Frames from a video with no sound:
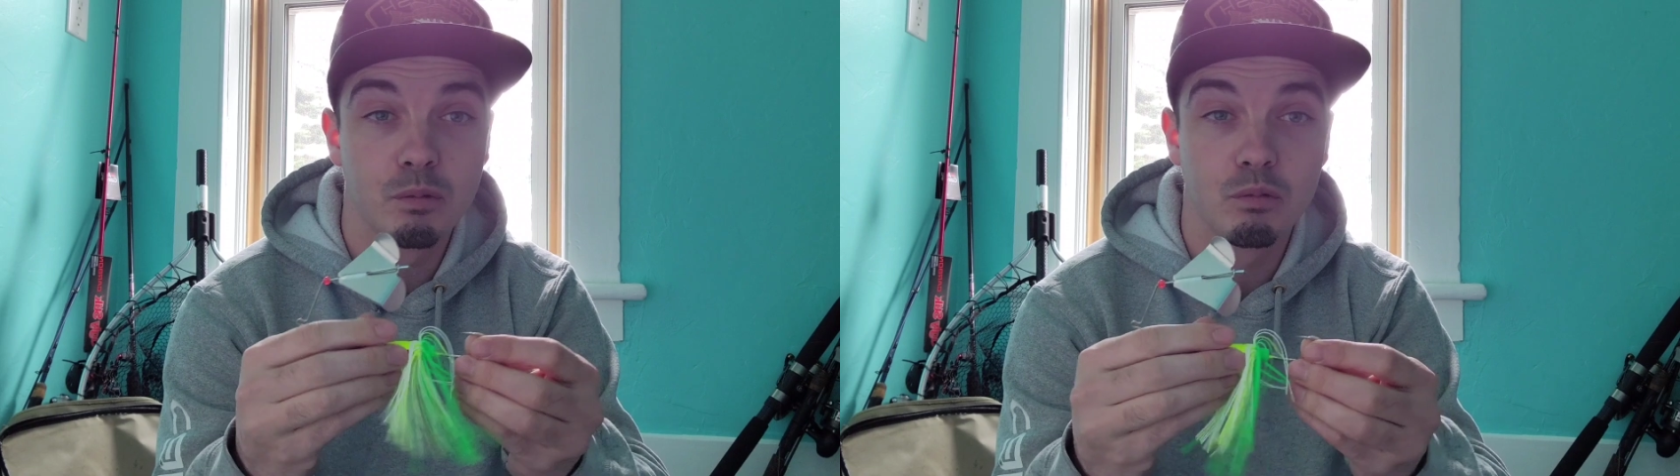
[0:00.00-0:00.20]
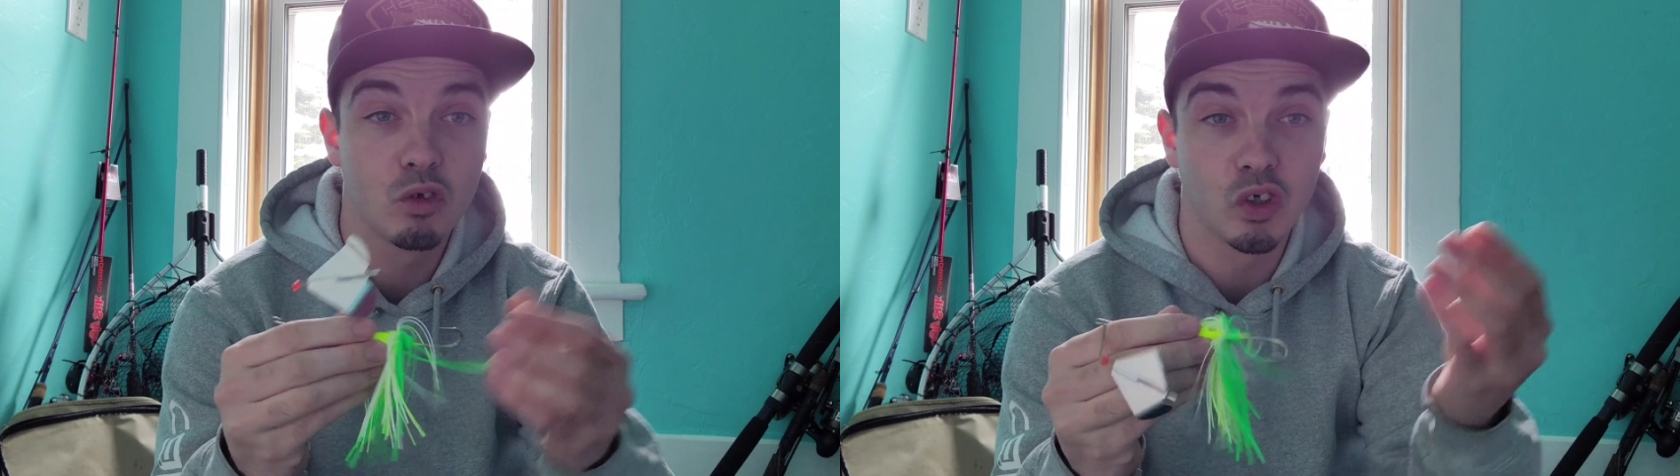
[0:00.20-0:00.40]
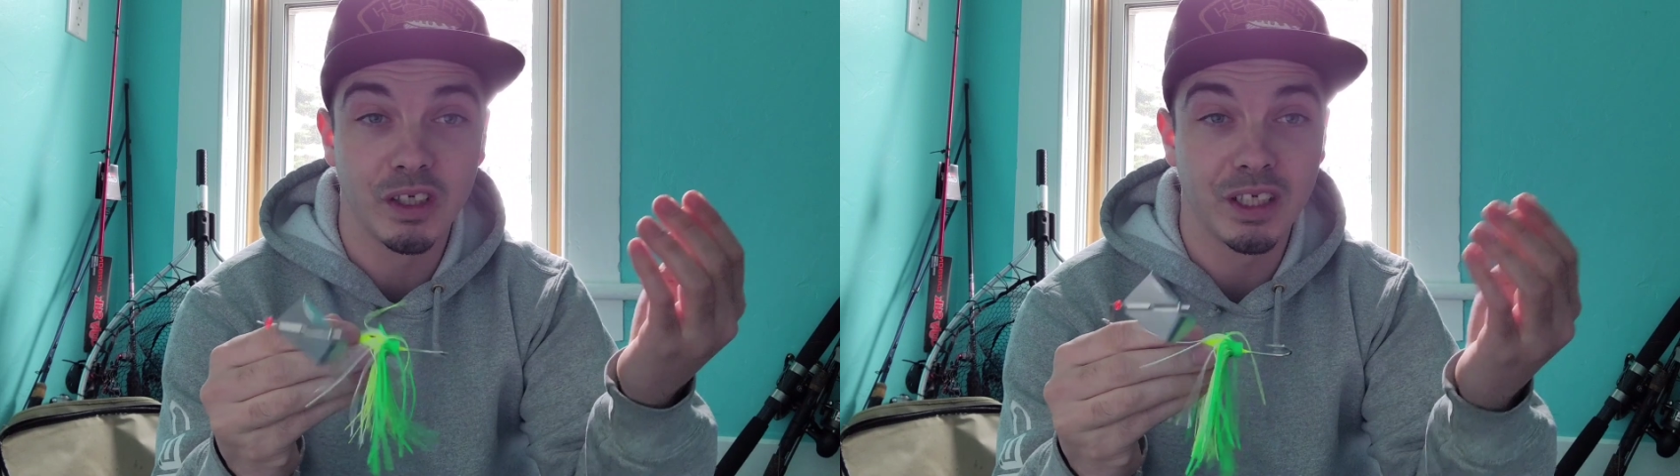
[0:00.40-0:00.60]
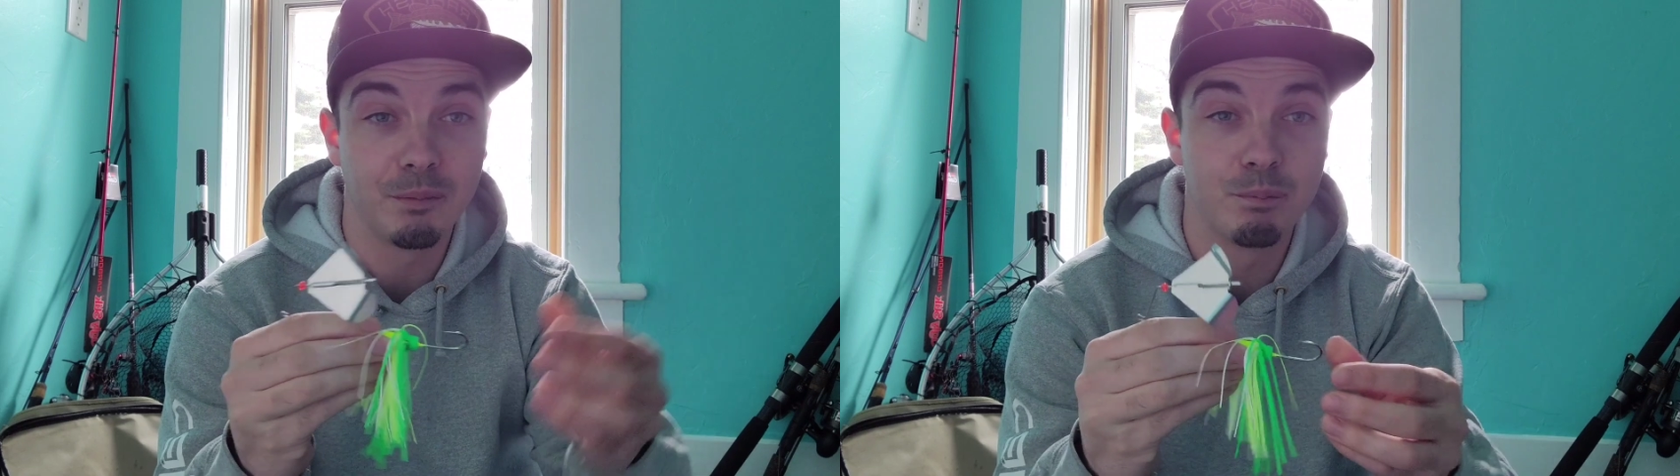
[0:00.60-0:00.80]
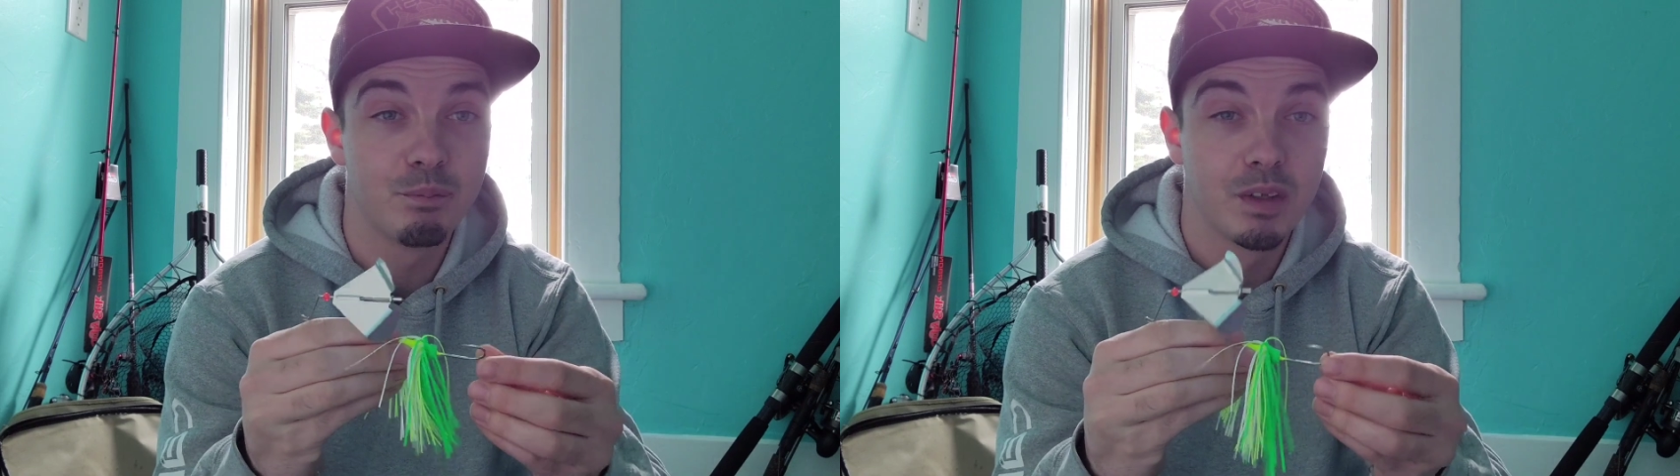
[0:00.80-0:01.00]

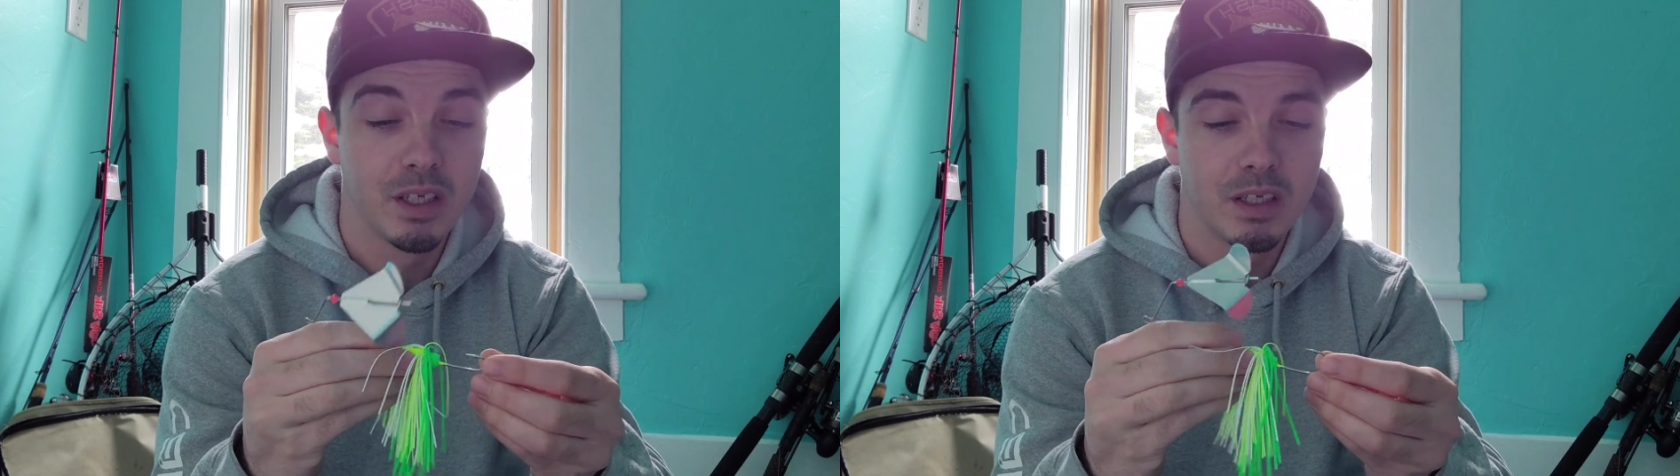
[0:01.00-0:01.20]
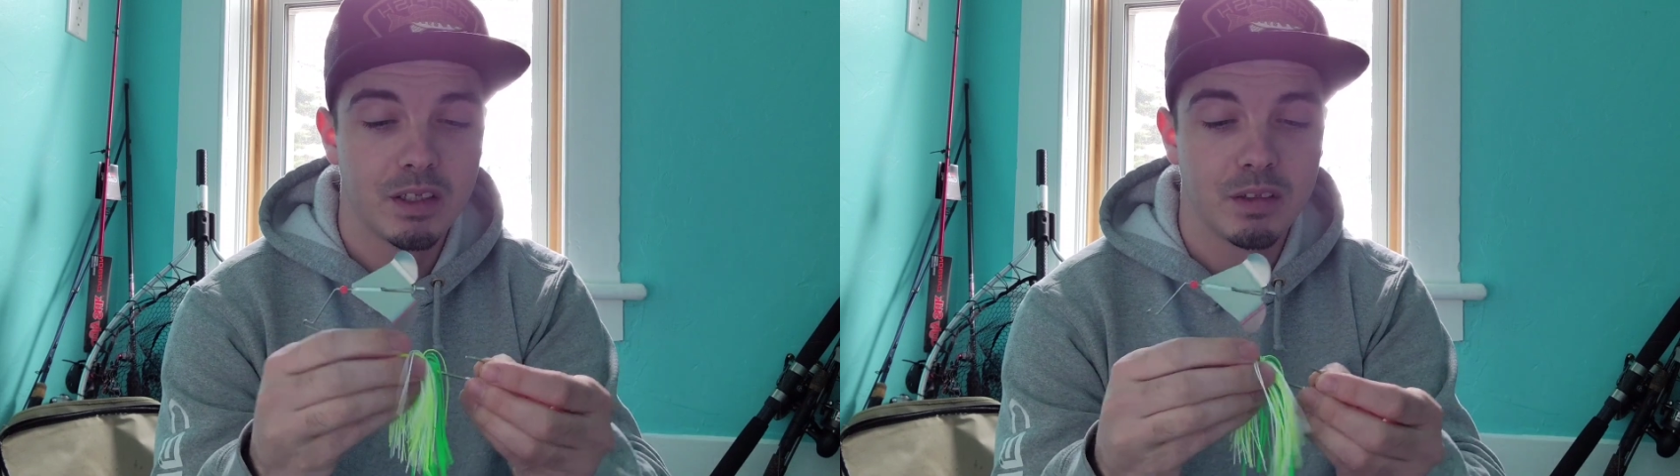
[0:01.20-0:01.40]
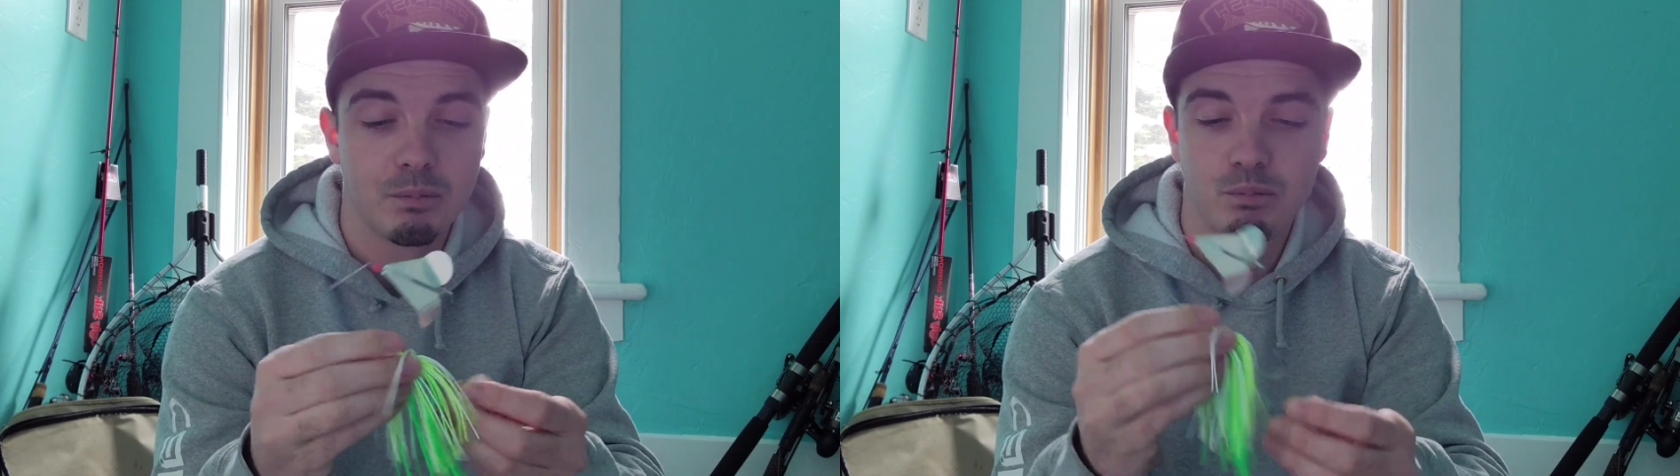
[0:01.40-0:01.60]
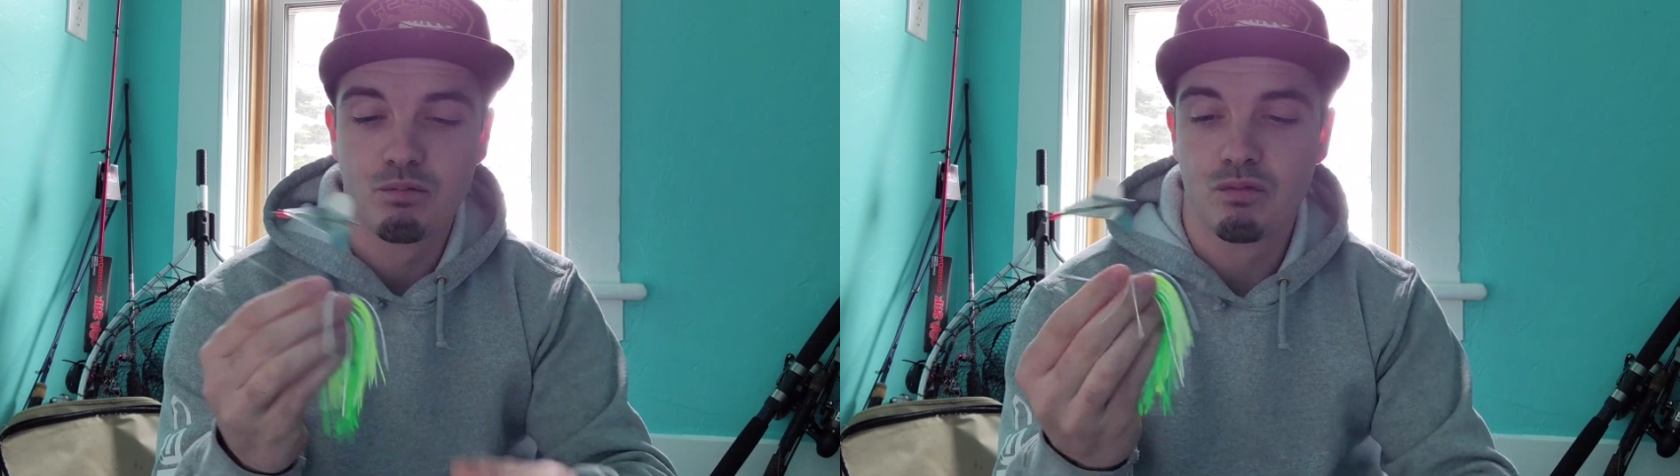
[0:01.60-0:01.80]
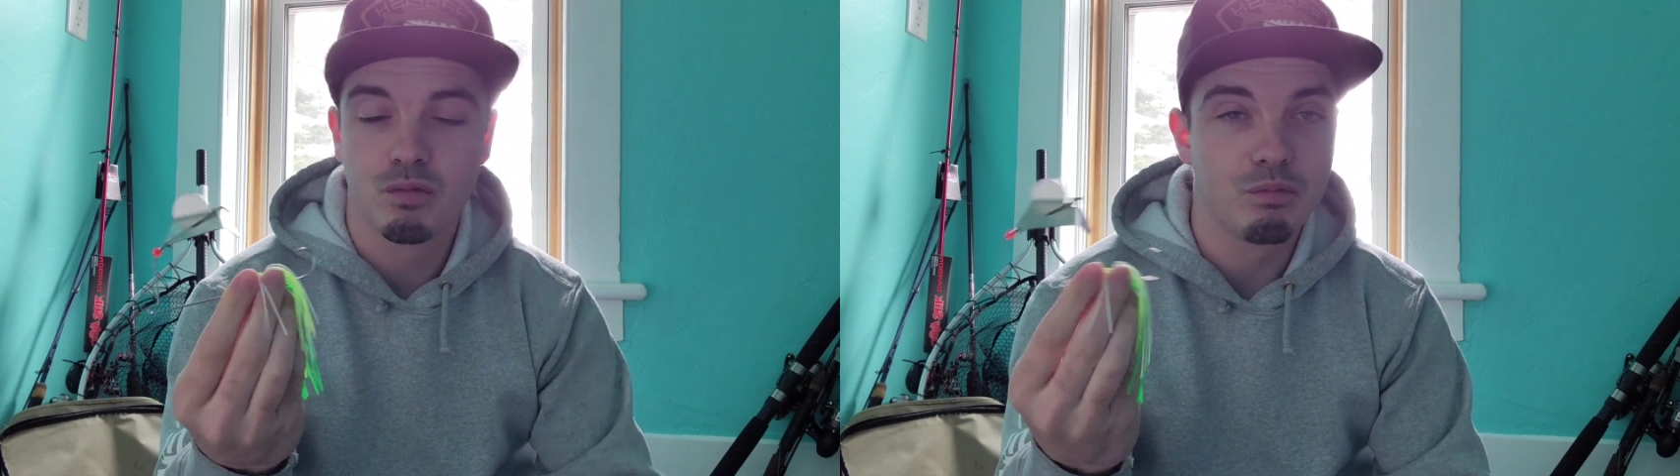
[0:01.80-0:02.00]
green,
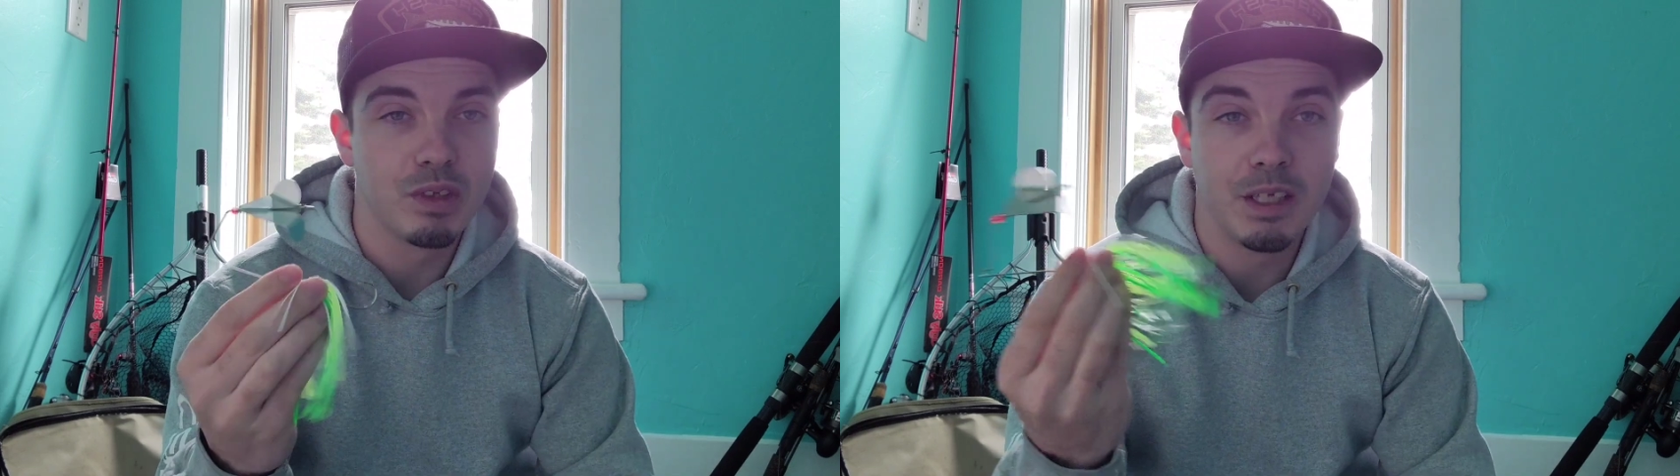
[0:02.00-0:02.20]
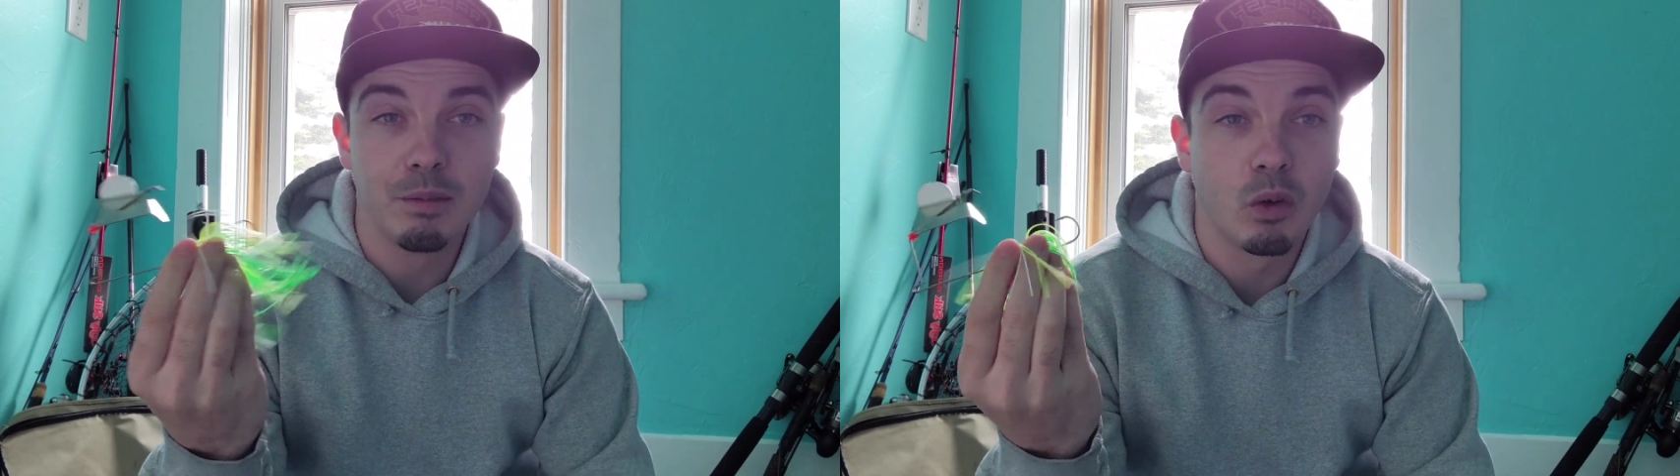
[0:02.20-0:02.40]
even